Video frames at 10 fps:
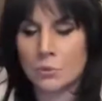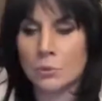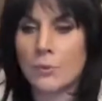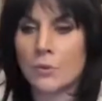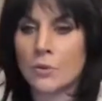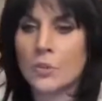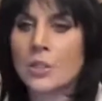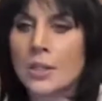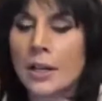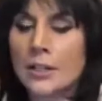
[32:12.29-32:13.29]
group of
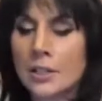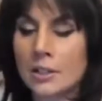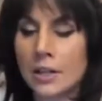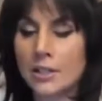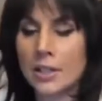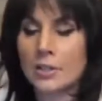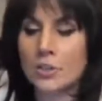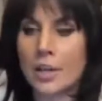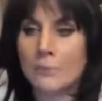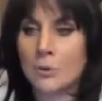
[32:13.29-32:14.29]
verses in, in
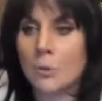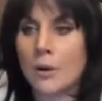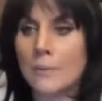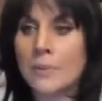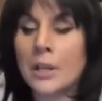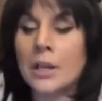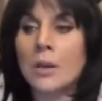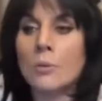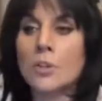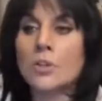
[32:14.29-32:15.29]
Isaiah chapter 1,
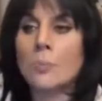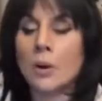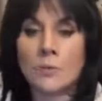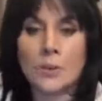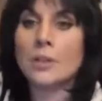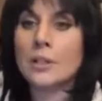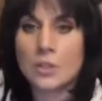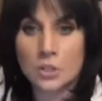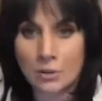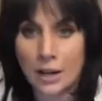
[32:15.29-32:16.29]
which
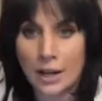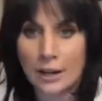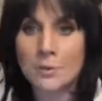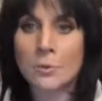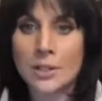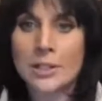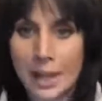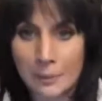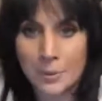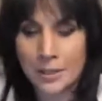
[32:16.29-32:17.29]
perfectly describes what
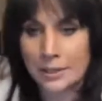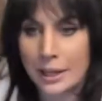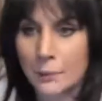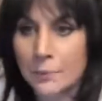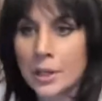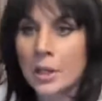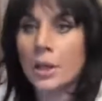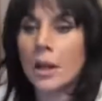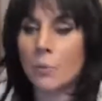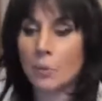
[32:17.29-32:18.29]
is happening now
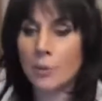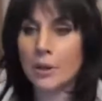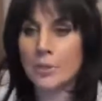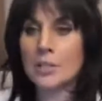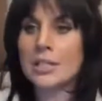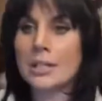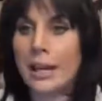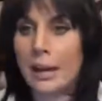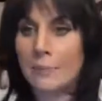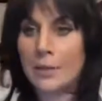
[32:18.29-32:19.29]
and what we are
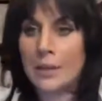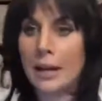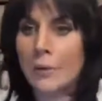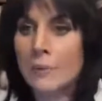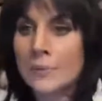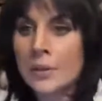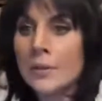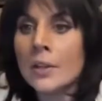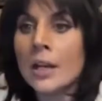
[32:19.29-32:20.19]
seeing happen now.